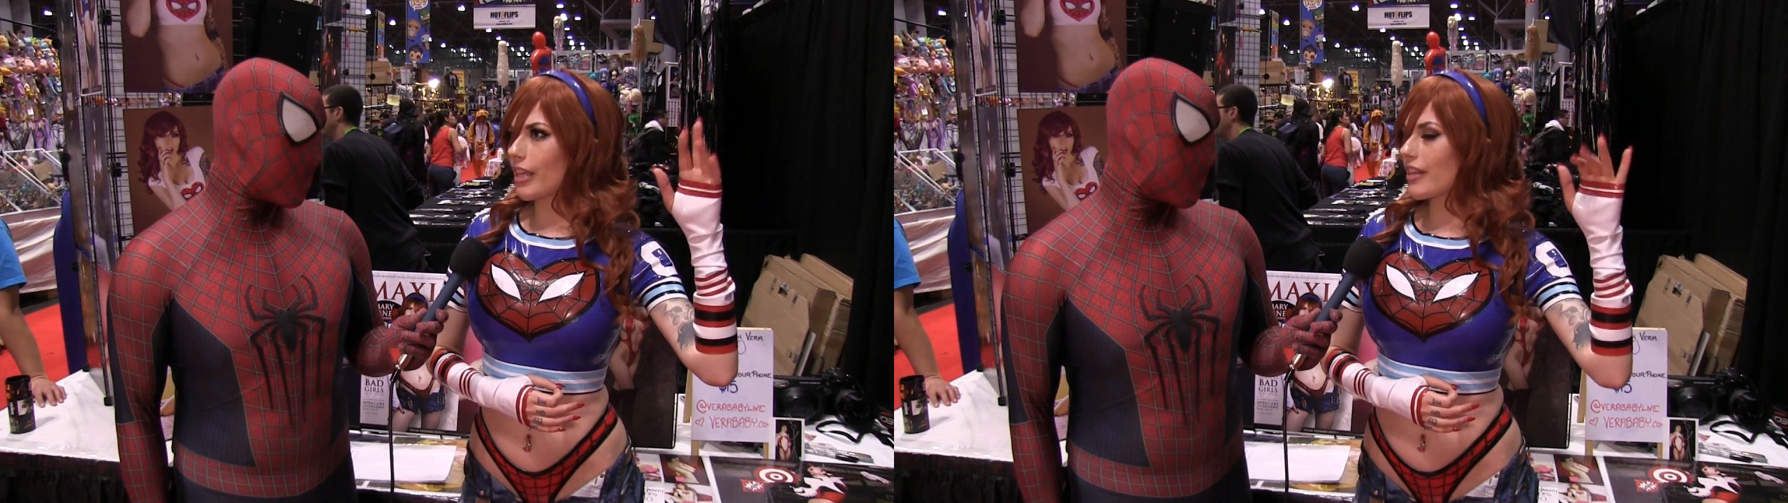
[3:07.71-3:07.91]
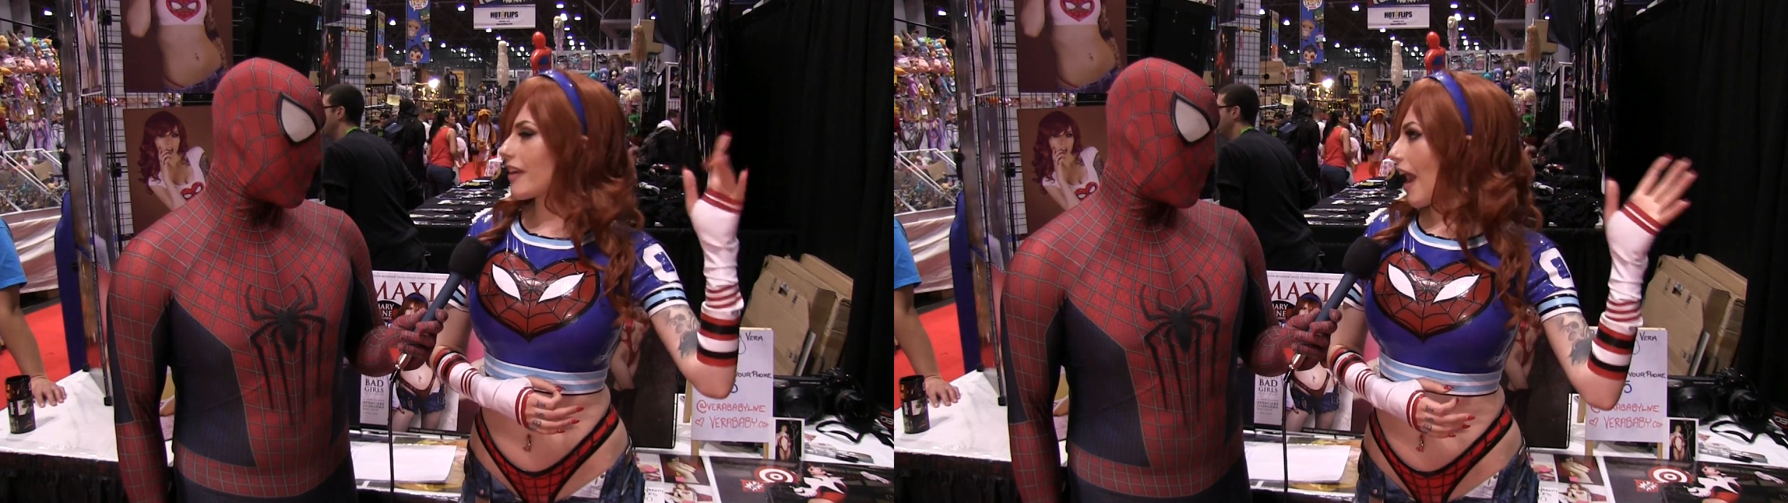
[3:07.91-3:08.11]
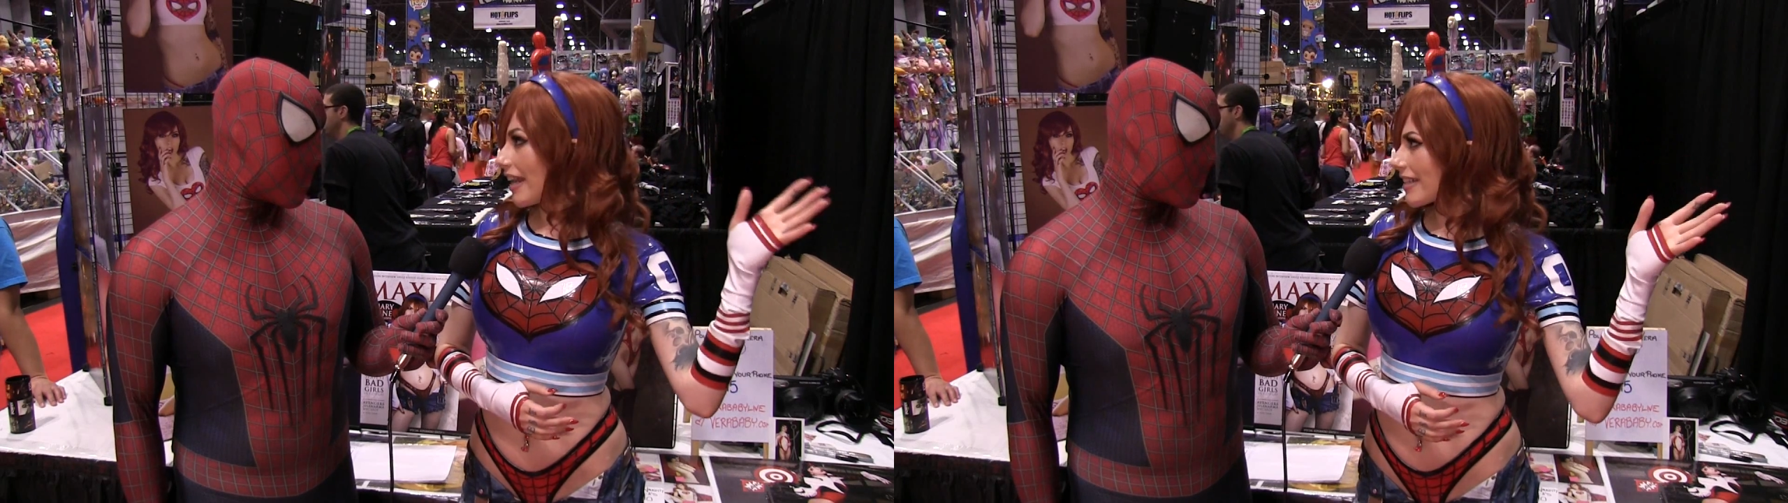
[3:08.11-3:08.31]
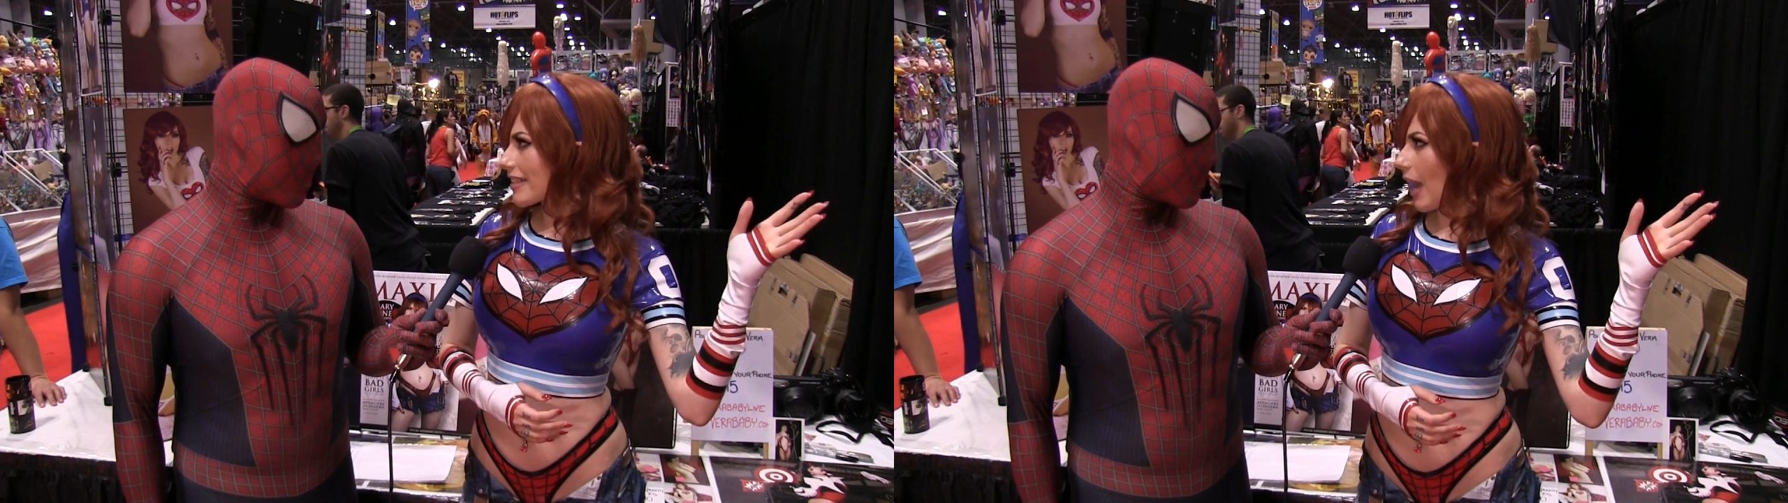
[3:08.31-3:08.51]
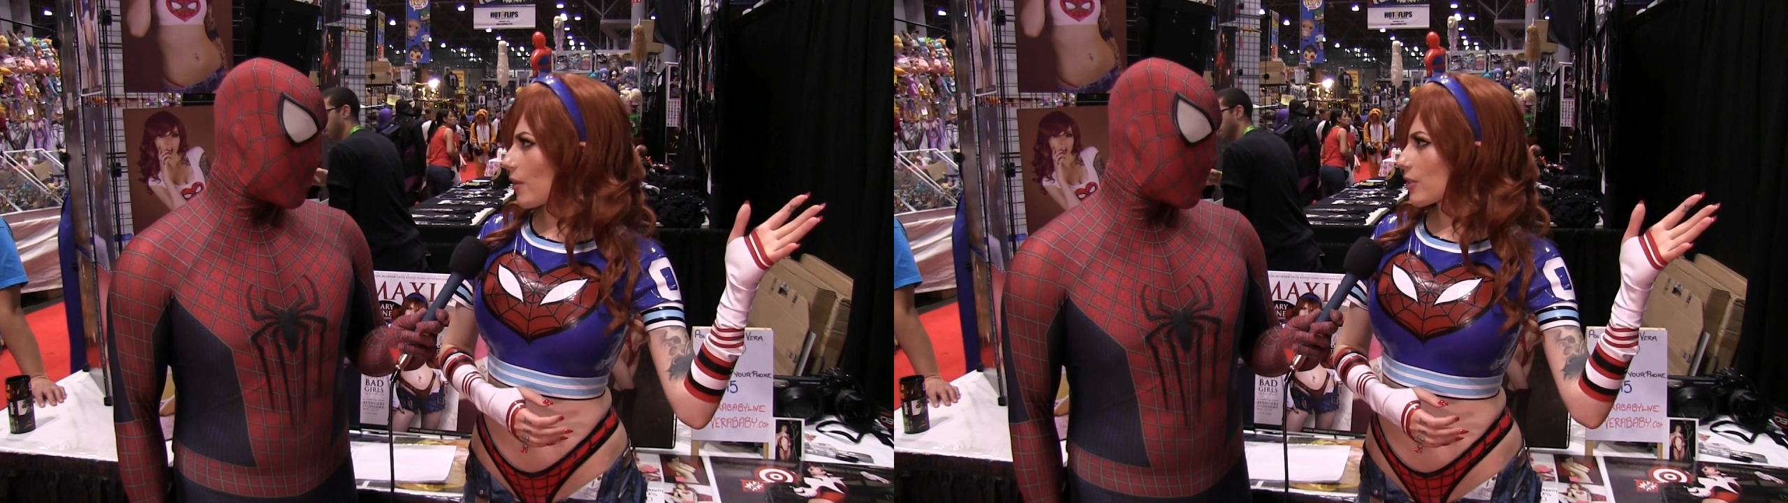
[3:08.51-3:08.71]
the
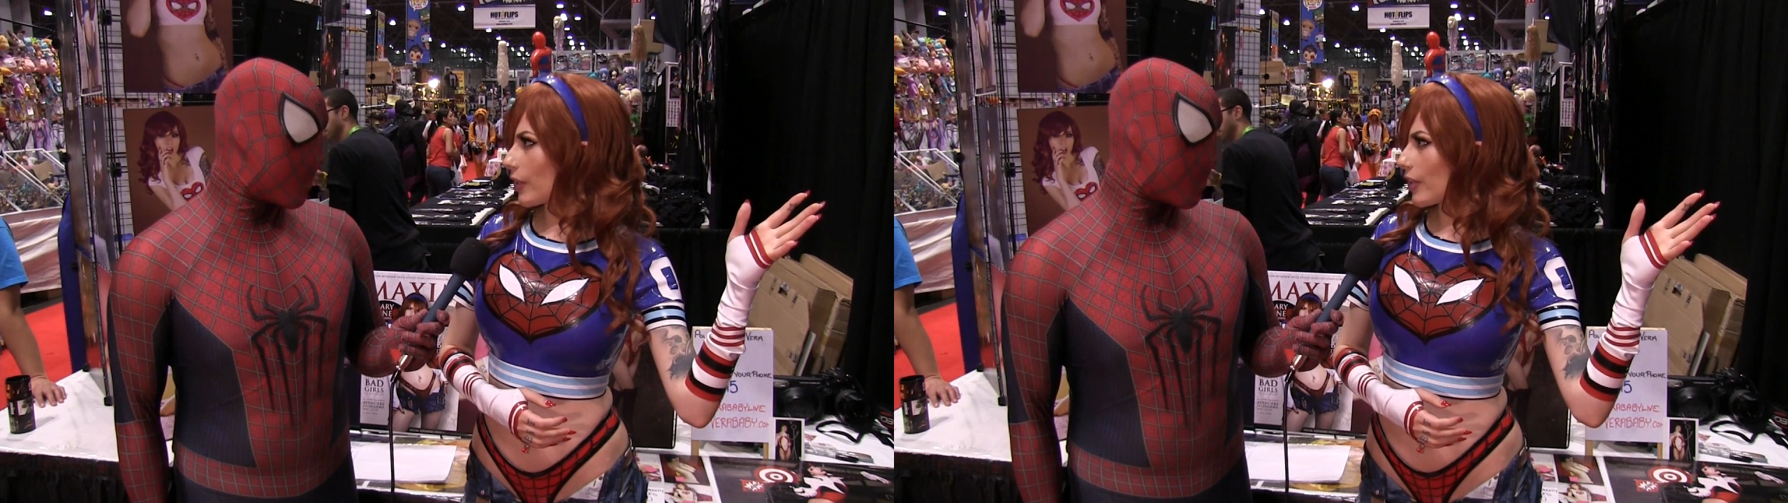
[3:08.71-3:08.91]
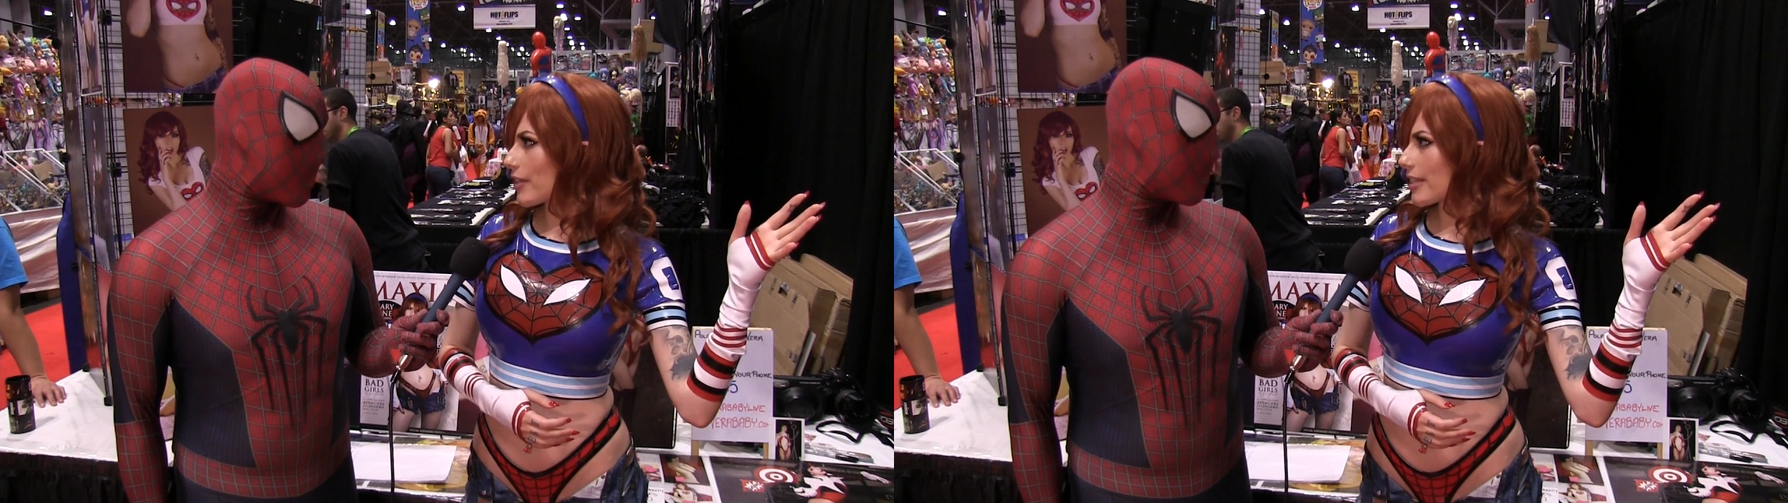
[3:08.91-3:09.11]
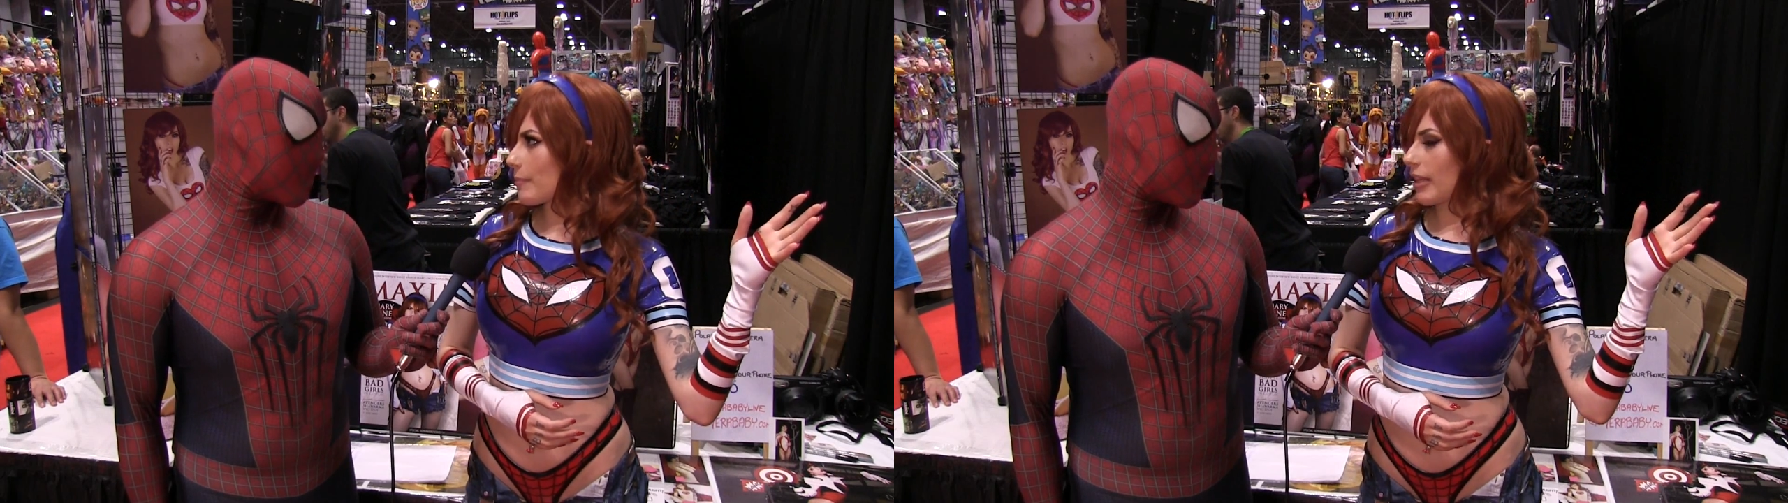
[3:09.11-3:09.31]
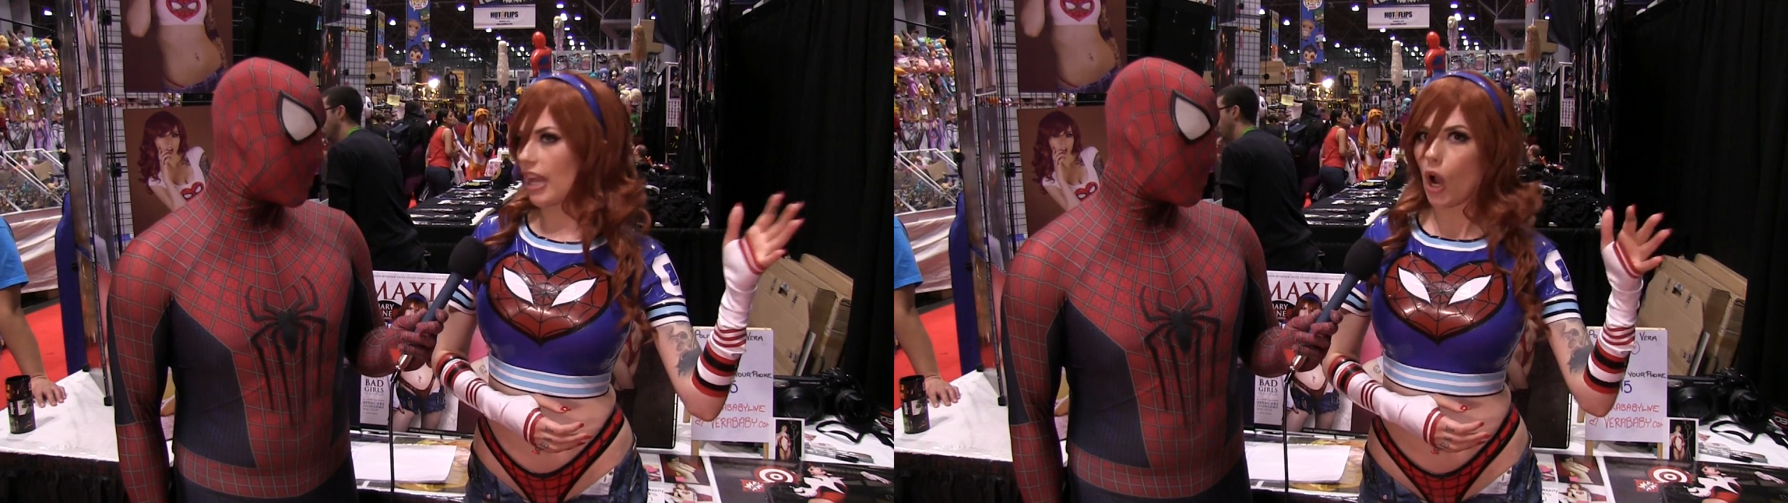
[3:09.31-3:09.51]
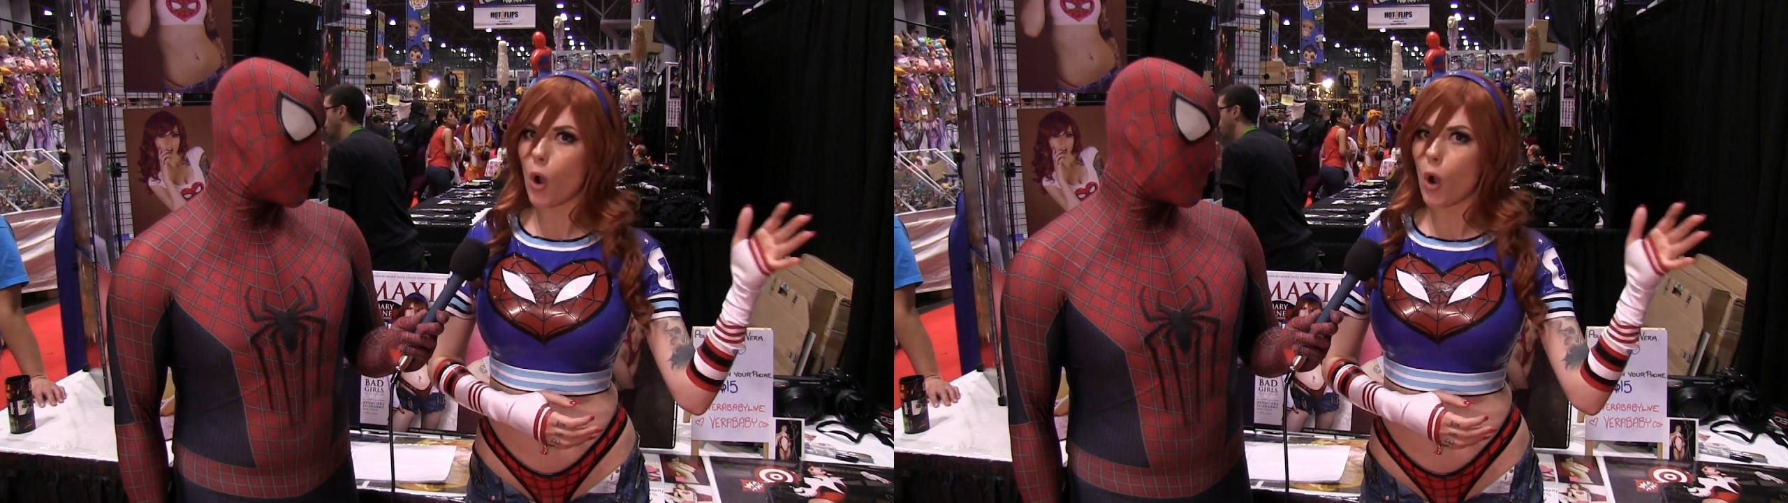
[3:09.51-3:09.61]
guidance counselors and be like,